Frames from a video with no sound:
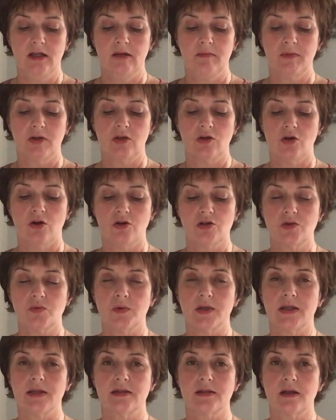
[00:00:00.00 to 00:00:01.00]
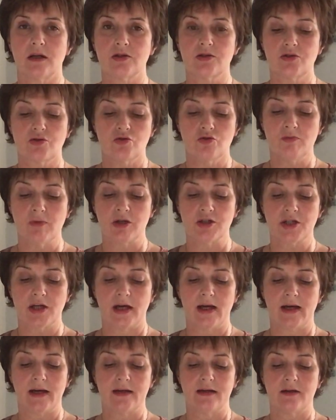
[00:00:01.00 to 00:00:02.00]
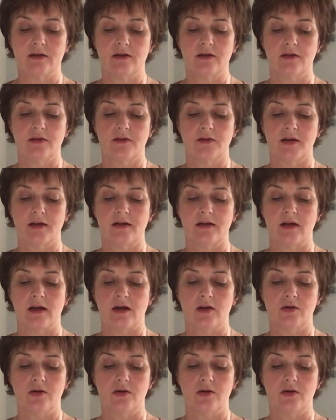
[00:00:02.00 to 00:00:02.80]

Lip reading: but God's ways are so much higher than